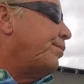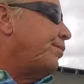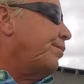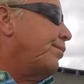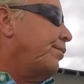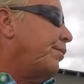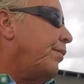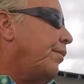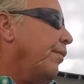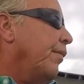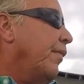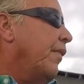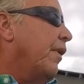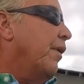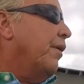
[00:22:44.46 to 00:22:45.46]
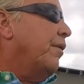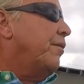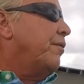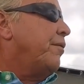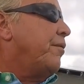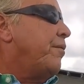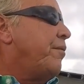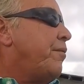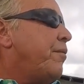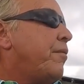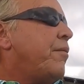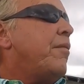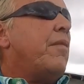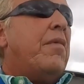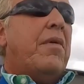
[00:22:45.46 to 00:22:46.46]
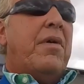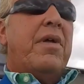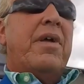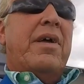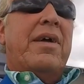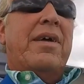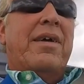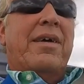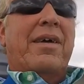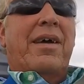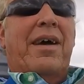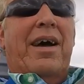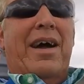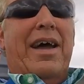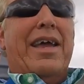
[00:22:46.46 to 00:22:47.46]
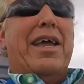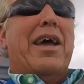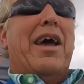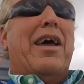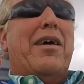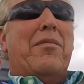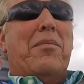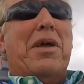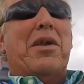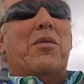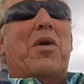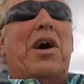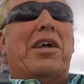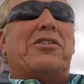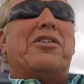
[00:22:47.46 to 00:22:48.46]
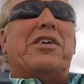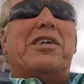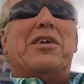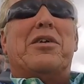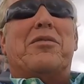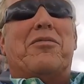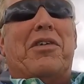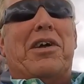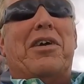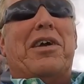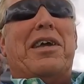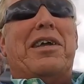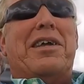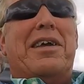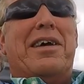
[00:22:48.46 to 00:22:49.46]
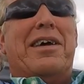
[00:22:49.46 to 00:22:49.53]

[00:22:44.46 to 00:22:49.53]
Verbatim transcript: So we're mostly going up now. I don't know if you noticed. I've been watching. You're very.